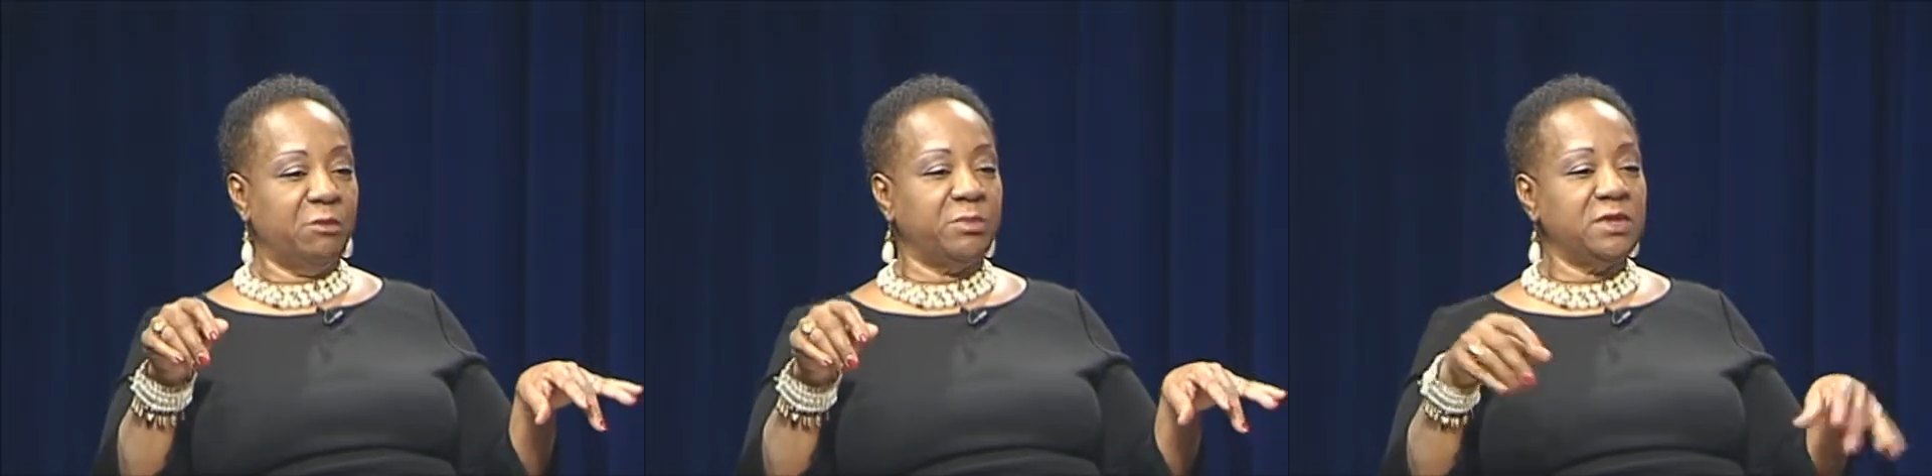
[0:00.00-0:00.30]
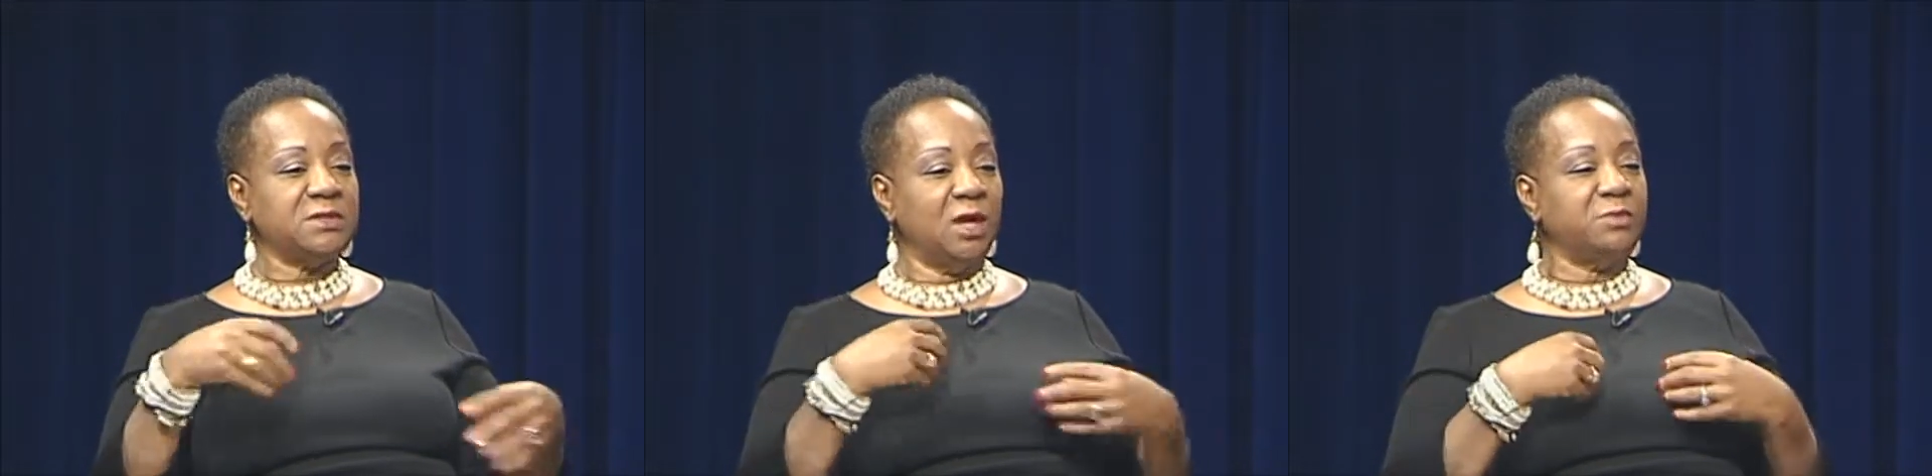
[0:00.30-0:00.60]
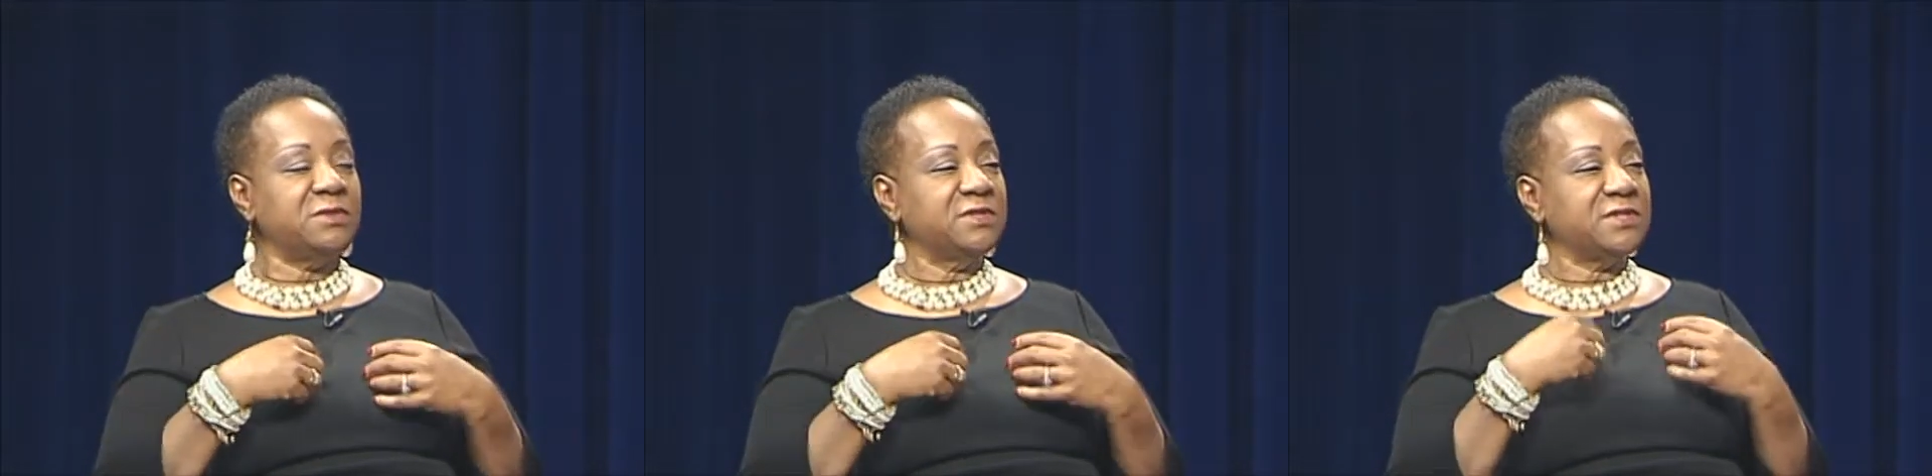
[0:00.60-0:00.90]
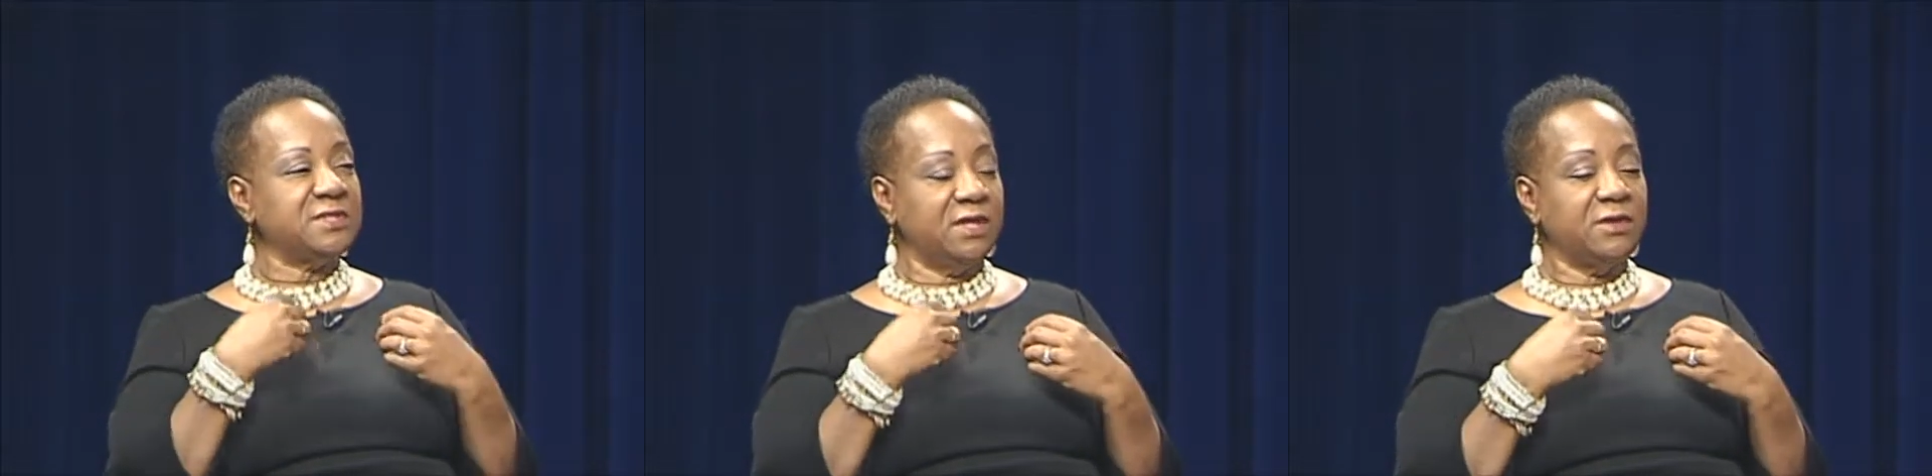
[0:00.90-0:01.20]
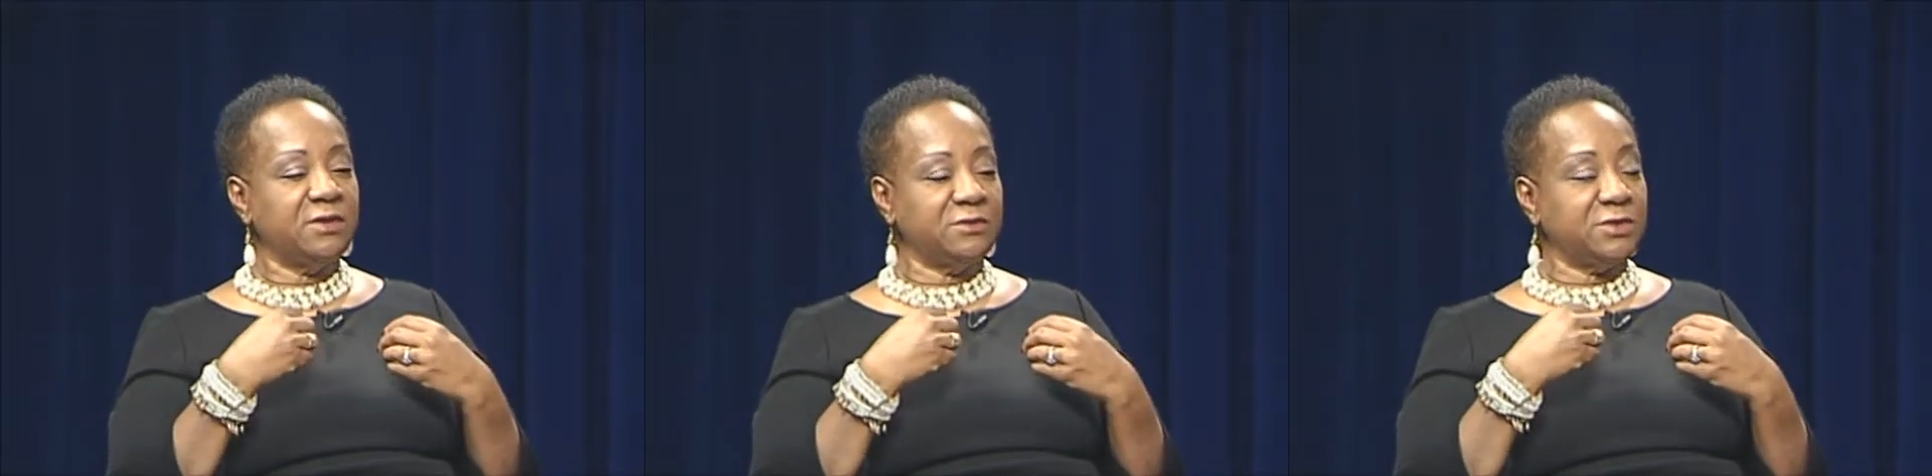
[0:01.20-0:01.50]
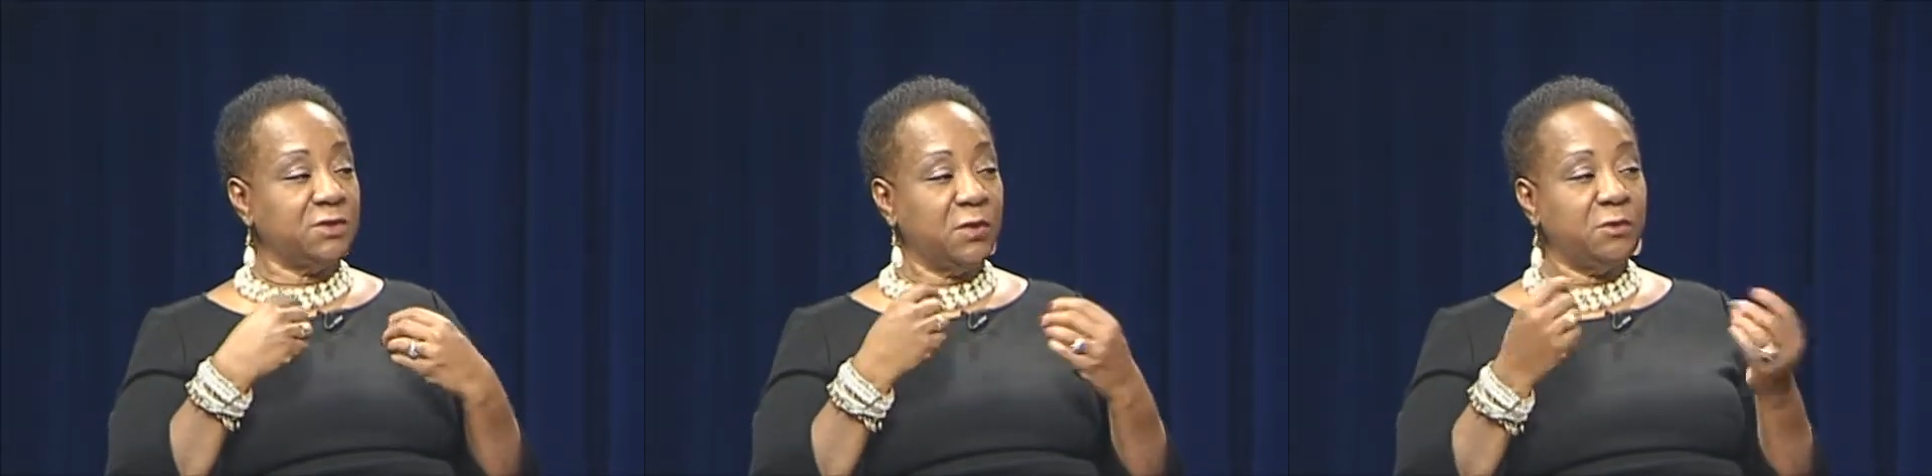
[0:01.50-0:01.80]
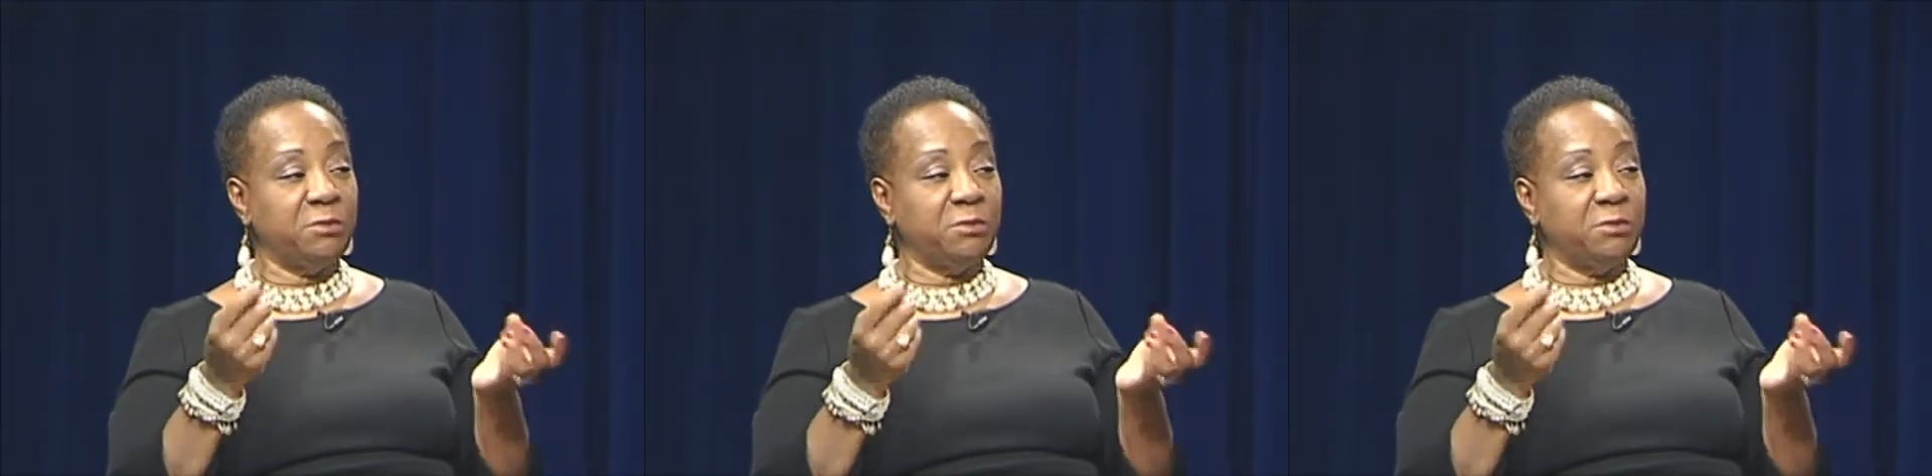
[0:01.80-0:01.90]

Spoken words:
But it's up to the singer to know